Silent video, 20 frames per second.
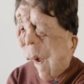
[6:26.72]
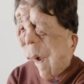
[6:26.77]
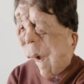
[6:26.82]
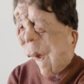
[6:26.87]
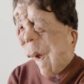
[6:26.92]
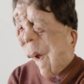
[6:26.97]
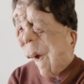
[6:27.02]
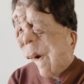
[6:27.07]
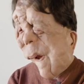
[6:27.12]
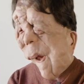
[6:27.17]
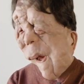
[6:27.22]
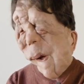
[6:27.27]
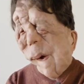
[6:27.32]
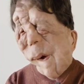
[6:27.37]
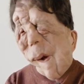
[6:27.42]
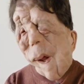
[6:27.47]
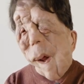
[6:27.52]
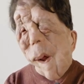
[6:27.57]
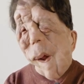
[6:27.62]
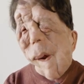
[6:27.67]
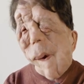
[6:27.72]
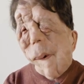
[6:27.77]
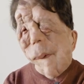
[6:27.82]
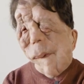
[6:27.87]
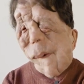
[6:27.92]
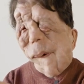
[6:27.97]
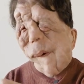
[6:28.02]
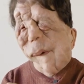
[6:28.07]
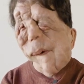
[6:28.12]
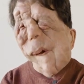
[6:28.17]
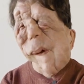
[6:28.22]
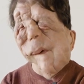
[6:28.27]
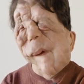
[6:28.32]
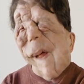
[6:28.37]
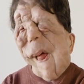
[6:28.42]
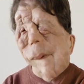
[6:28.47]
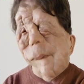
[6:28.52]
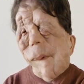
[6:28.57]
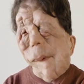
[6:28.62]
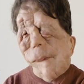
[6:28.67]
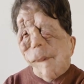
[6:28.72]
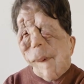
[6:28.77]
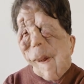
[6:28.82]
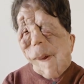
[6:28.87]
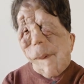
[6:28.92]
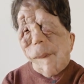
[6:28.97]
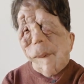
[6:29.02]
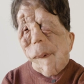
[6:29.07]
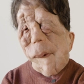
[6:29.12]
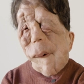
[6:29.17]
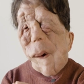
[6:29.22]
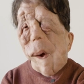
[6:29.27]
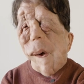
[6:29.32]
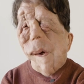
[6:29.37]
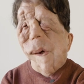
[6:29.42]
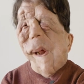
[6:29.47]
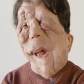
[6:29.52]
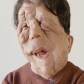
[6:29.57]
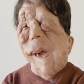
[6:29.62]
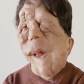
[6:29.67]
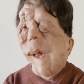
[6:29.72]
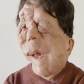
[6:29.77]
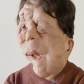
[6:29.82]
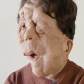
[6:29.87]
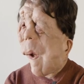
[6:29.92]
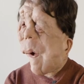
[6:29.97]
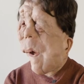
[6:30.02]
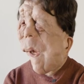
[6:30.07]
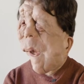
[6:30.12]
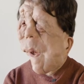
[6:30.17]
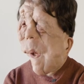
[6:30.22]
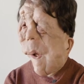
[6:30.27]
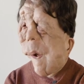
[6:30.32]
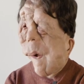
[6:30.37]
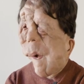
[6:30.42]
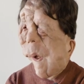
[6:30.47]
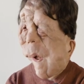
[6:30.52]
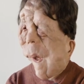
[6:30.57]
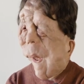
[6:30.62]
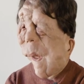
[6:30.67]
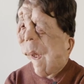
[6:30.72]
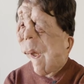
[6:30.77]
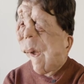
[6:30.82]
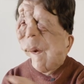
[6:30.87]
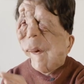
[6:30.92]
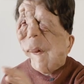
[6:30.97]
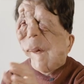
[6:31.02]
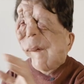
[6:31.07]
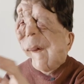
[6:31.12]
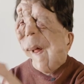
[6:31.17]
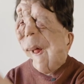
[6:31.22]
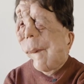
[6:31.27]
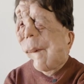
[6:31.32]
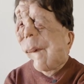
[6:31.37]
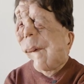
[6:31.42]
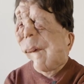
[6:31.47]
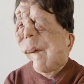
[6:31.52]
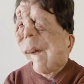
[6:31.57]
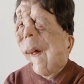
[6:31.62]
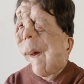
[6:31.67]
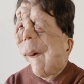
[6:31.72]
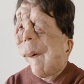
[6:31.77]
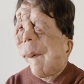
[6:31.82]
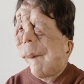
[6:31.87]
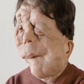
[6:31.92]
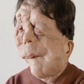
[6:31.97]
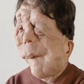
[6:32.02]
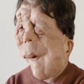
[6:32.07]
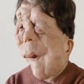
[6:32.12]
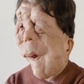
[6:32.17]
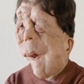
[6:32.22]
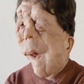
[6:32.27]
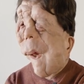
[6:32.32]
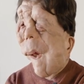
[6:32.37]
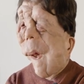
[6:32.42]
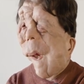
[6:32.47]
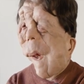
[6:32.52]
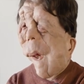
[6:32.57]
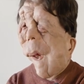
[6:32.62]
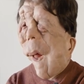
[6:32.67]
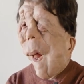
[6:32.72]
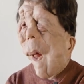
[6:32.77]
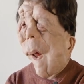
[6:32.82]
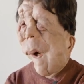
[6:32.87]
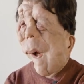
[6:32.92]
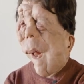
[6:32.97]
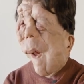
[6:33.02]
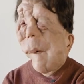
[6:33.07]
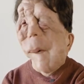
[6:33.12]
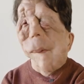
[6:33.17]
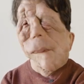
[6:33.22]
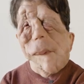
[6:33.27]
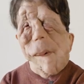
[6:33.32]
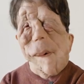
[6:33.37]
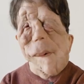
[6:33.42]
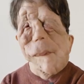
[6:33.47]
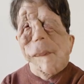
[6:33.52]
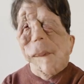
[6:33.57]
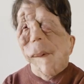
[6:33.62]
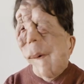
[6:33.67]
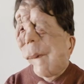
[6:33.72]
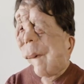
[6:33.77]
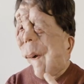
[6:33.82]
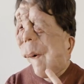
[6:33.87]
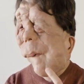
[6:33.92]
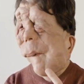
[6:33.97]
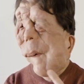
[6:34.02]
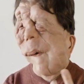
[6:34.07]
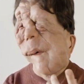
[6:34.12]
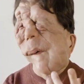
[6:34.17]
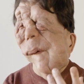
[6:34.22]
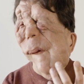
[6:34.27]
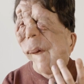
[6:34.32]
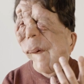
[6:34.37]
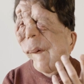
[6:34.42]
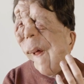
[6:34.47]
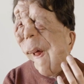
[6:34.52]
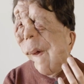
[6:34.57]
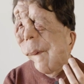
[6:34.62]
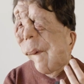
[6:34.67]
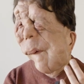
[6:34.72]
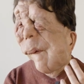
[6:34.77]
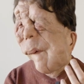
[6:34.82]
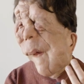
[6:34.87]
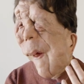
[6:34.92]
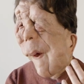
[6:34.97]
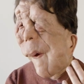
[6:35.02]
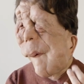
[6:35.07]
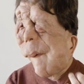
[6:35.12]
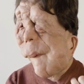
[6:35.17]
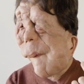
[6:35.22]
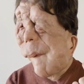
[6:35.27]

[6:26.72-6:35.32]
The idea that disabled people on telly can only do like disabled stuff. And like, well, point one, what's disabled stuff?